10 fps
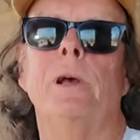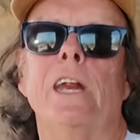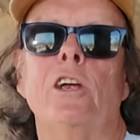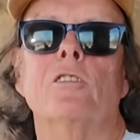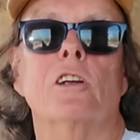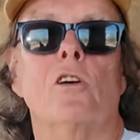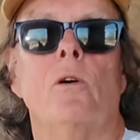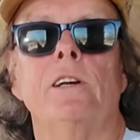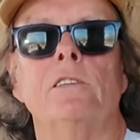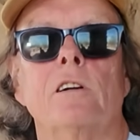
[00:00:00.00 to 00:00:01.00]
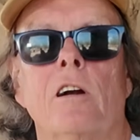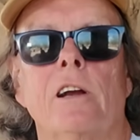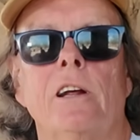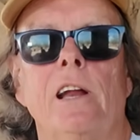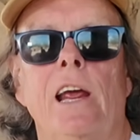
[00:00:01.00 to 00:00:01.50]
many years ago I
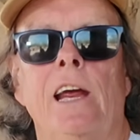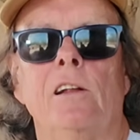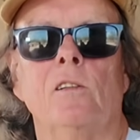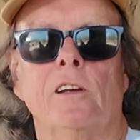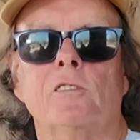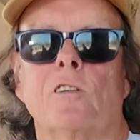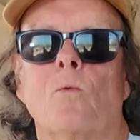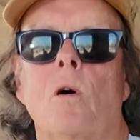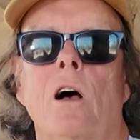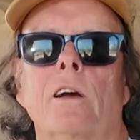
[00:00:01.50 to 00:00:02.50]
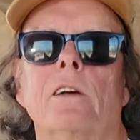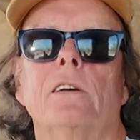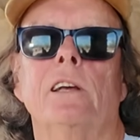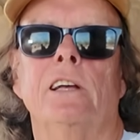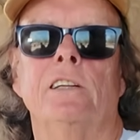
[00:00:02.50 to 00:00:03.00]
started a lizard walk
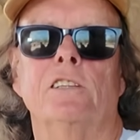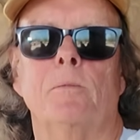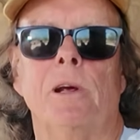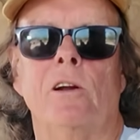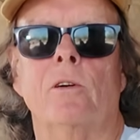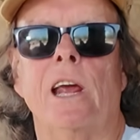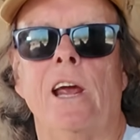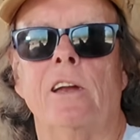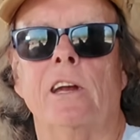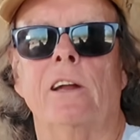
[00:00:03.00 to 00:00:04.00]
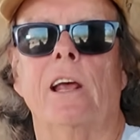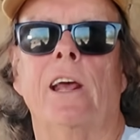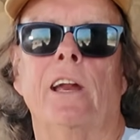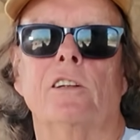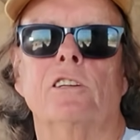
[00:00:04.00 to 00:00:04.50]
in Sabino Canyon
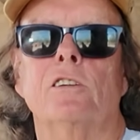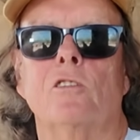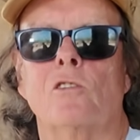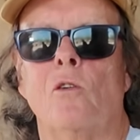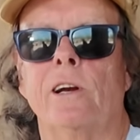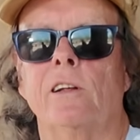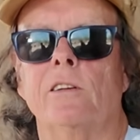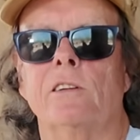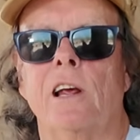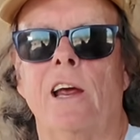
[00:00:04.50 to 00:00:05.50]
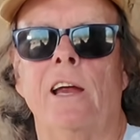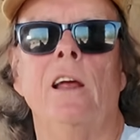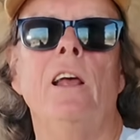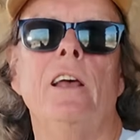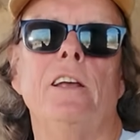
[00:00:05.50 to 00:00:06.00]
and it's still going to this day.
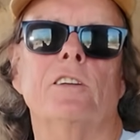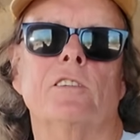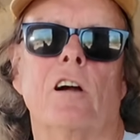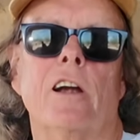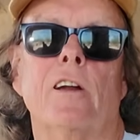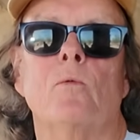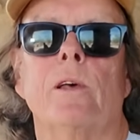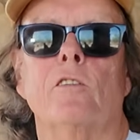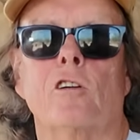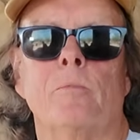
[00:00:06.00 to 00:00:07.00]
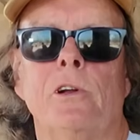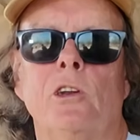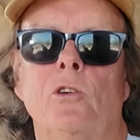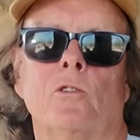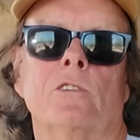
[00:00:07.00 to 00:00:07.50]
It started with
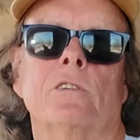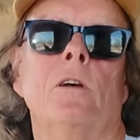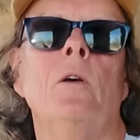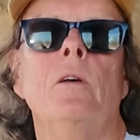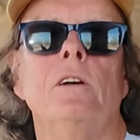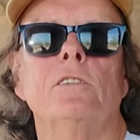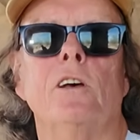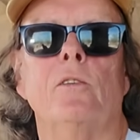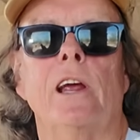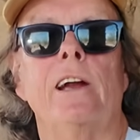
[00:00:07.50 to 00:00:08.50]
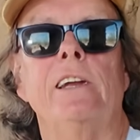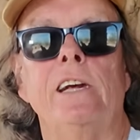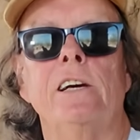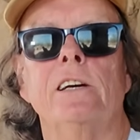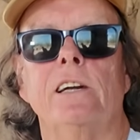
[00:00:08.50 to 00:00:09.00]
urban youths. So the
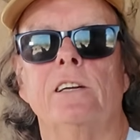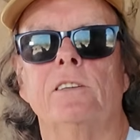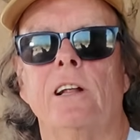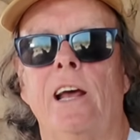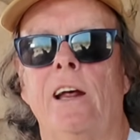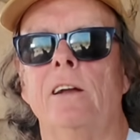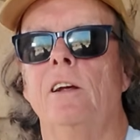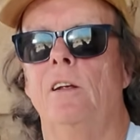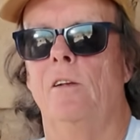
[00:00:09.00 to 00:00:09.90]
idea is that